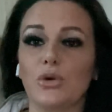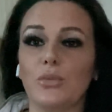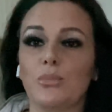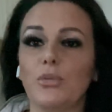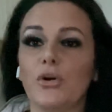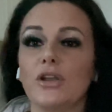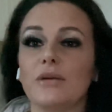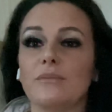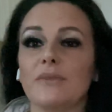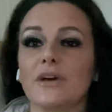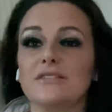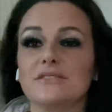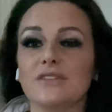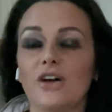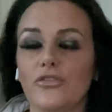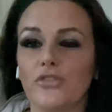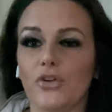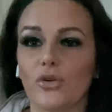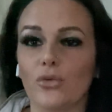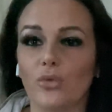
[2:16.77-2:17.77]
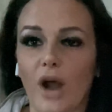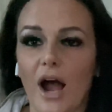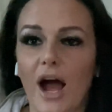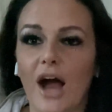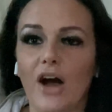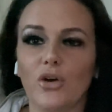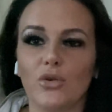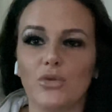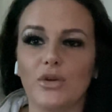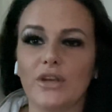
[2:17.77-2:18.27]
putting myself
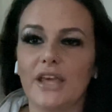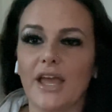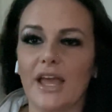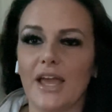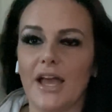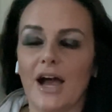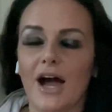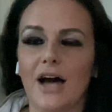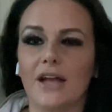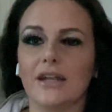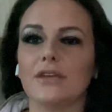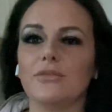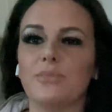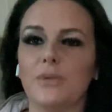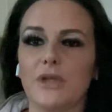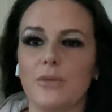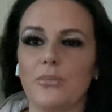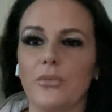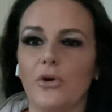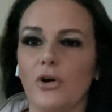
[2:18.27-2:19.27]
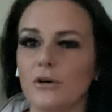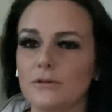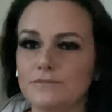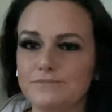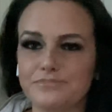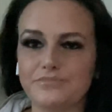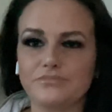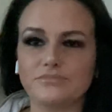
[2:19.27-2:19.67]
around chaotic people.